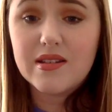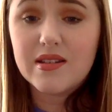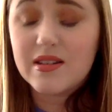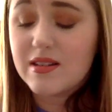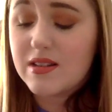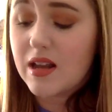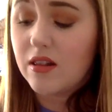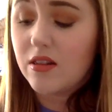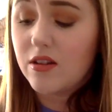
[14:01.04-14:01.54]
because
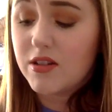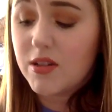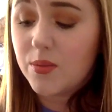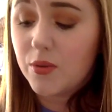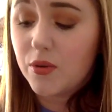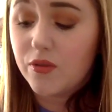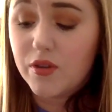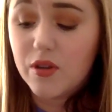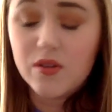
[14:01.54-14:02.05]
I looked up
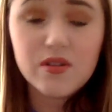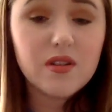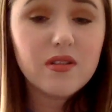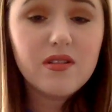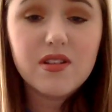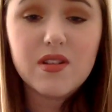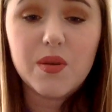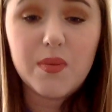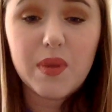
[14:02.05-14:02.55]
reviews on
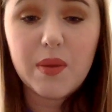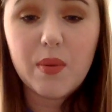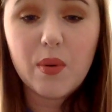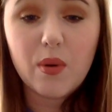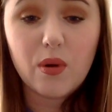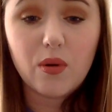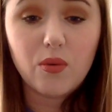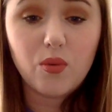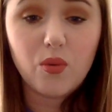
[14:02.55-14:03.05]
this and people
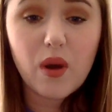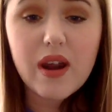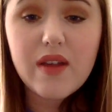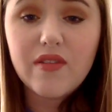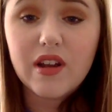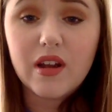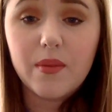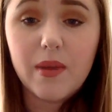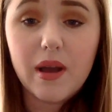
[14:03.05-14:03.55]
were
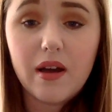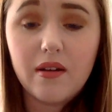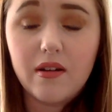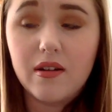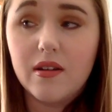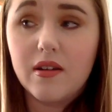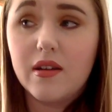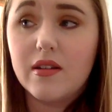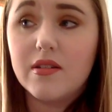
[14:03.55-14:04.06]
raving about
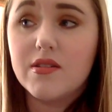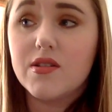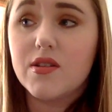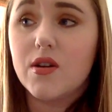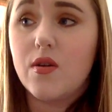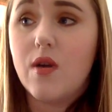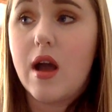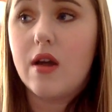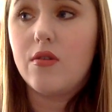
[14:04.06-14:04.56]
it, and
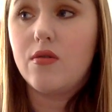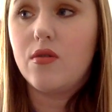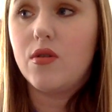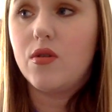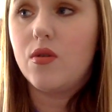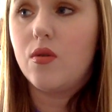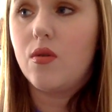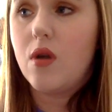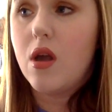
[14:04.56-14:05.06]
so I don't
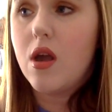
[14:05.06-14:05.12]
know,